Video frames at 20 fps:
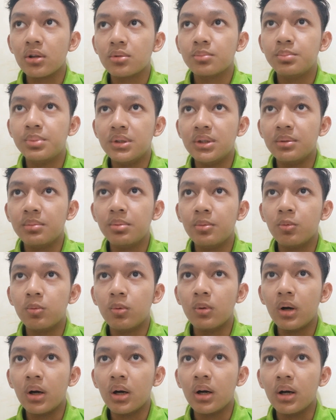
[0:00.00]
be
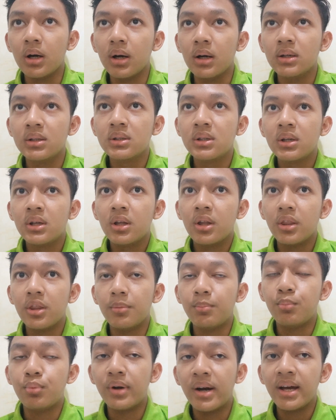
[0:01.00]
the
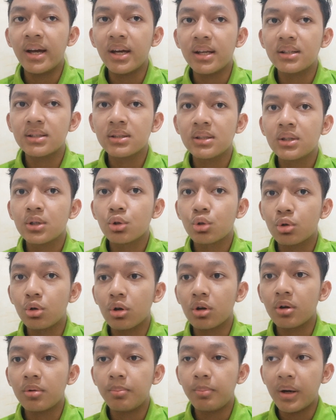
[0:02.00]
bread
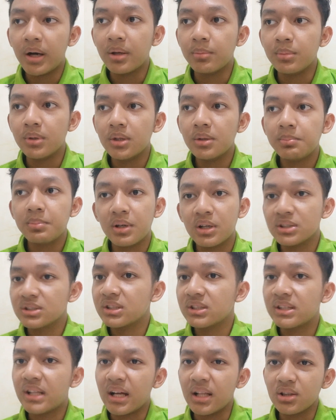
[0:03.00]
cooked by me, because
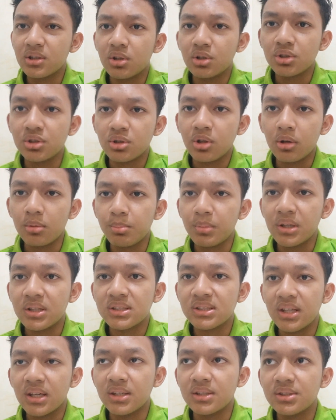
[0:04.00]
that does not make
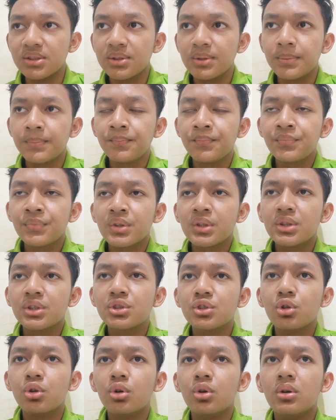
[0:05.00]
sense.
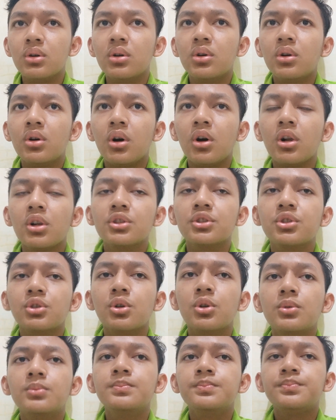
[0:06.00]
So
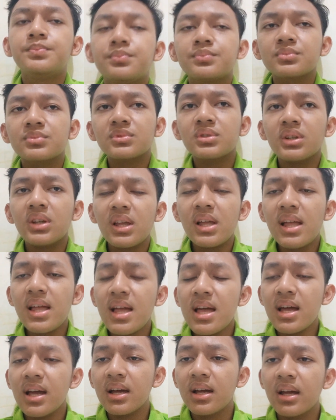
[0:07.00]
also,
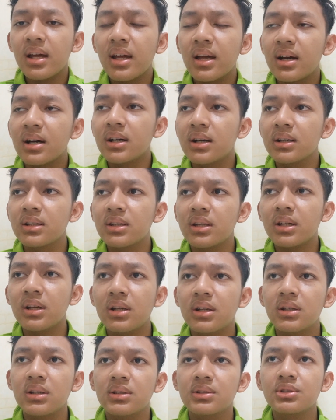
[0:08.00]

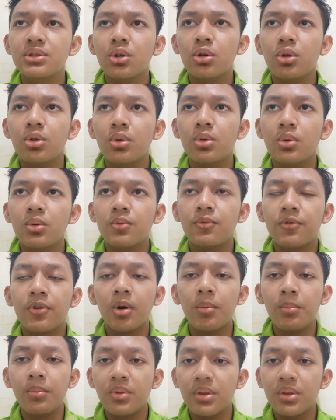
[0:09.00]
from